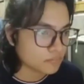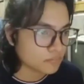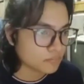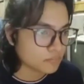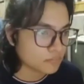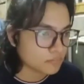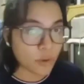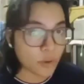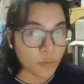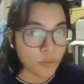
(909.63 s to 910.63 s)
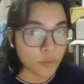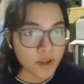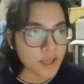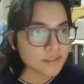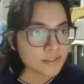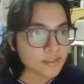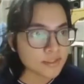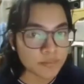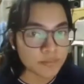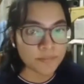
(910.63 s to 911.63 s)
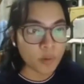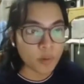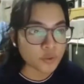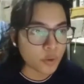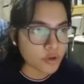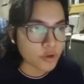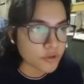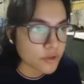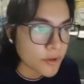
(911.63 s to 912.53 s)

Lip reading: So next is gonna be postorder.